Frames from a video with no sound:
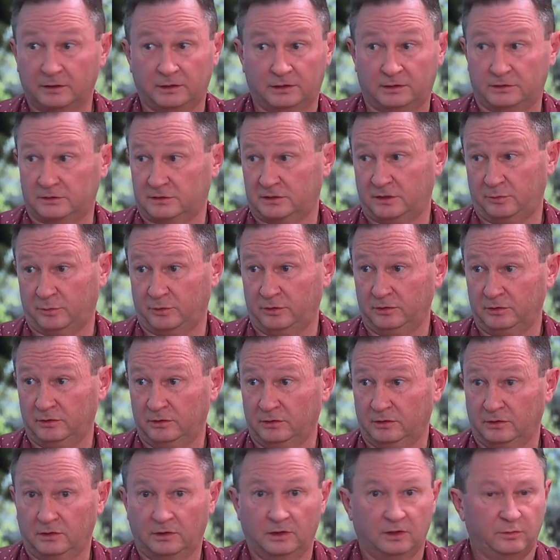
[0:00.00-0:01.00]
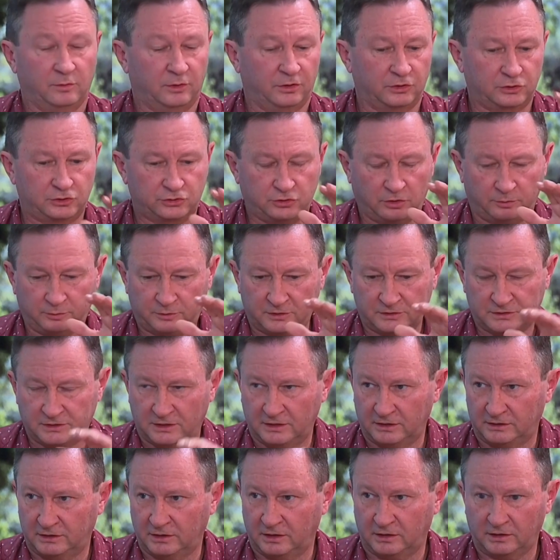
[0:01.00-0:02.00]
had its supper, but it dropped its
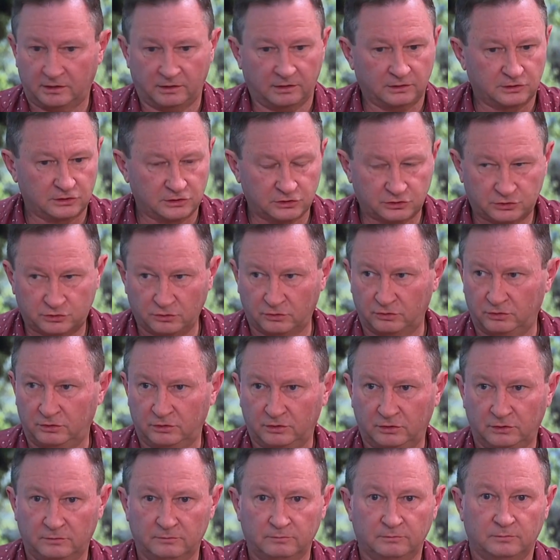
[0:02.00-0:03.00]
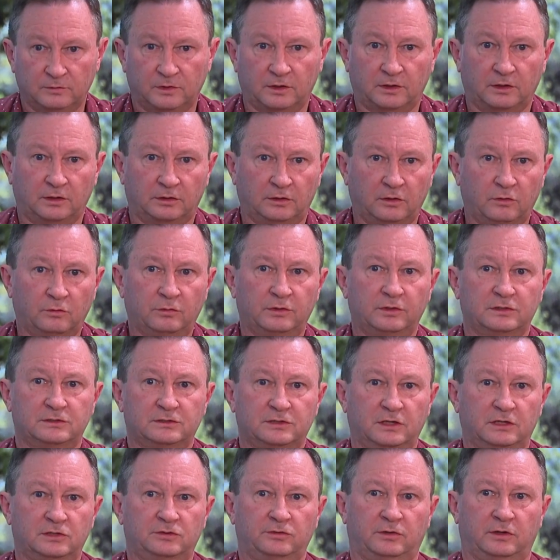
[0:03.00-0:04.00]
head down and it stood. And I don't want to
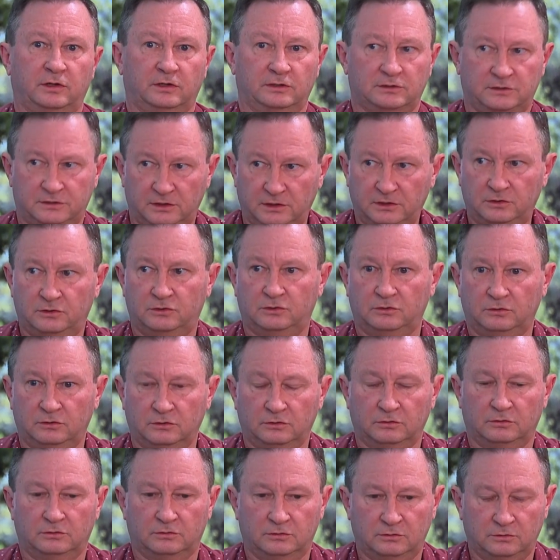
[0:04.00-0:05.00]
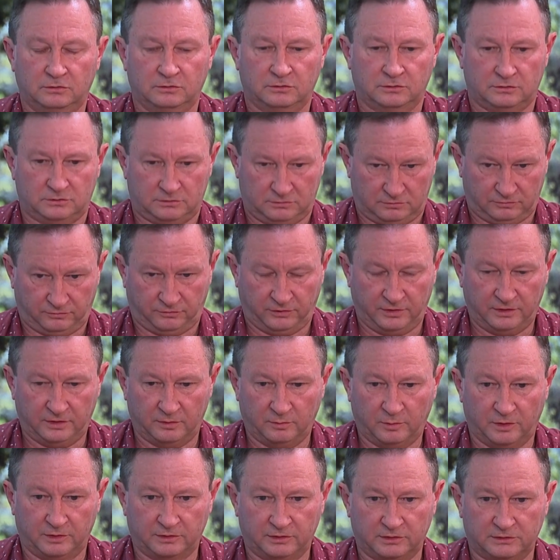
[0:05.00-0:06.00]
exaggerate. I said to this friend of
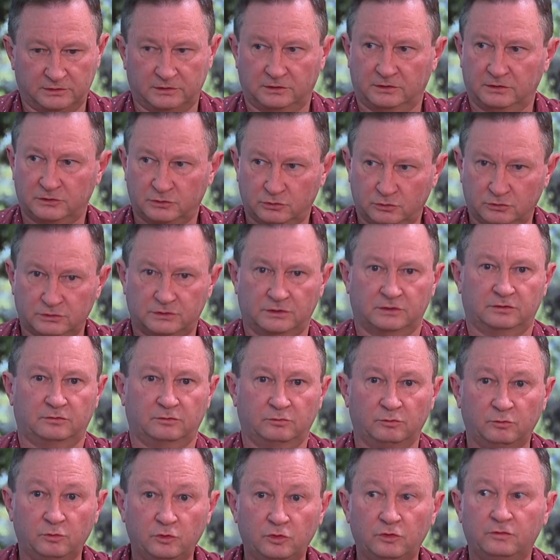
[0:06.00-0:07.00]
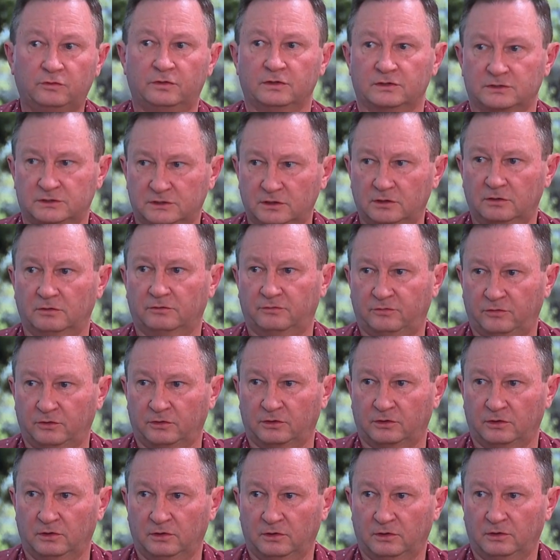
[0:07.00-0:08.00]
mine, they said, this horse hasn't moved a single foot
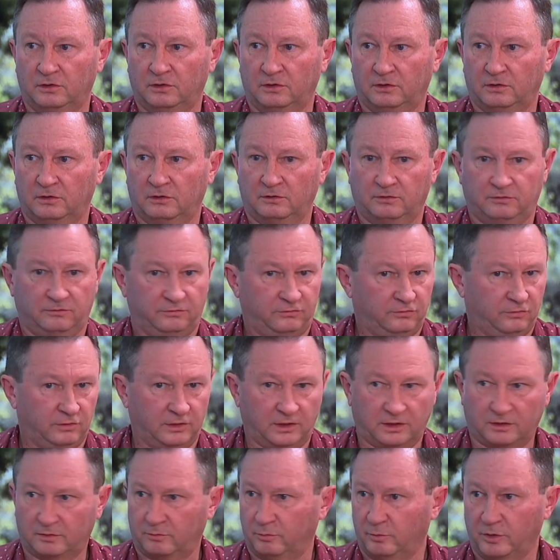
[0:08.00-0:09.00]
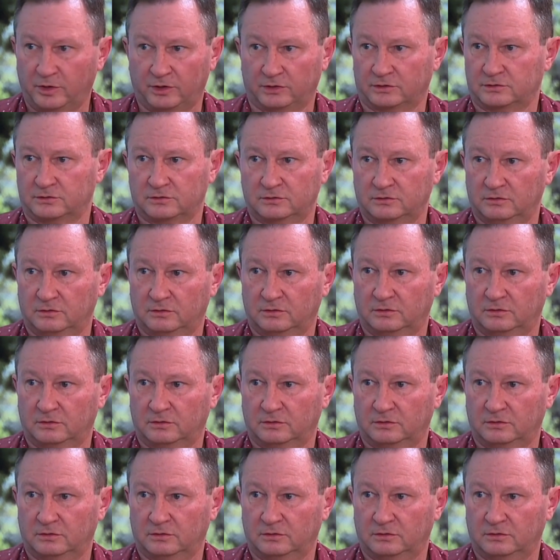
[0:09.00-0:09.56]
for like minutes.